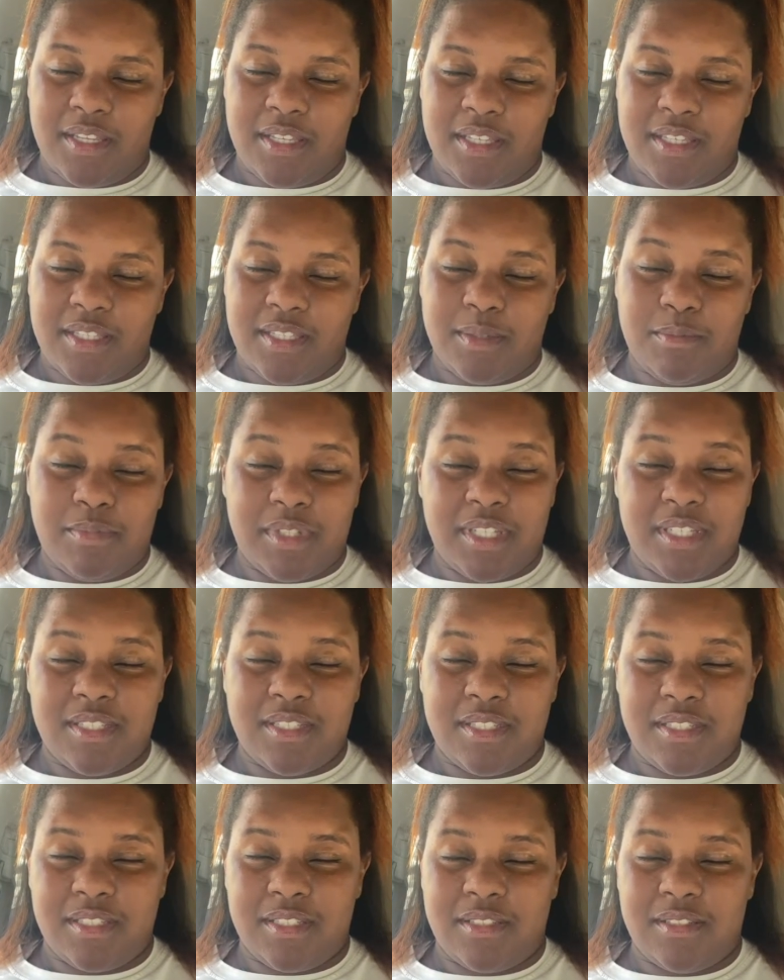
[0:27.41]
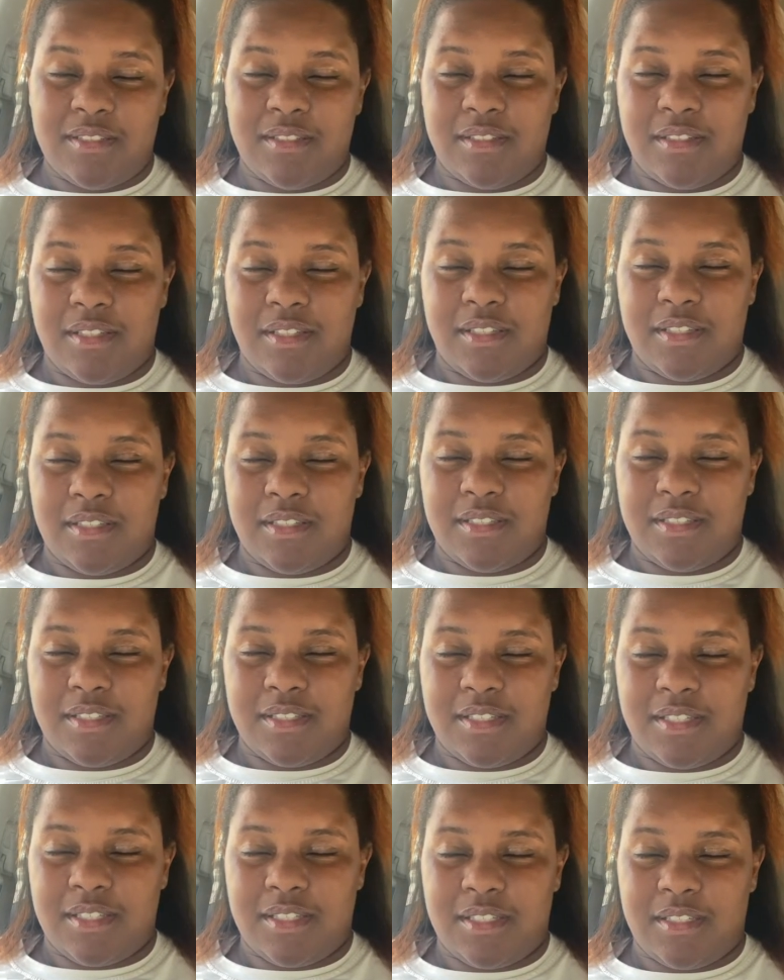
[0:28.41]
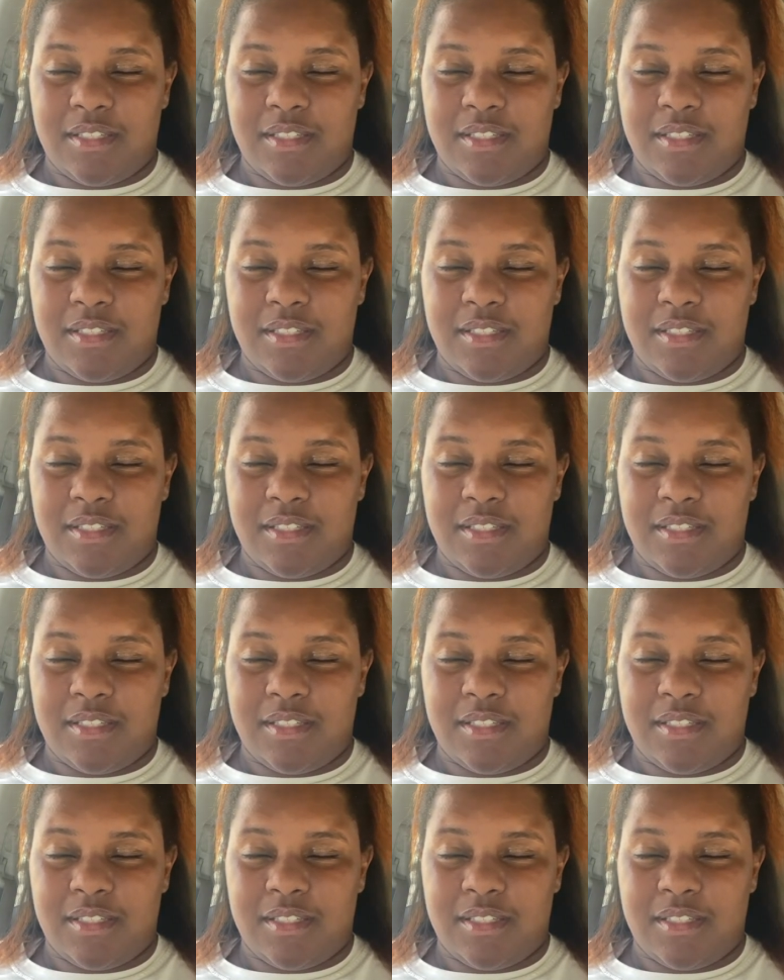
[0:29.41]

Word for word: is a blessing to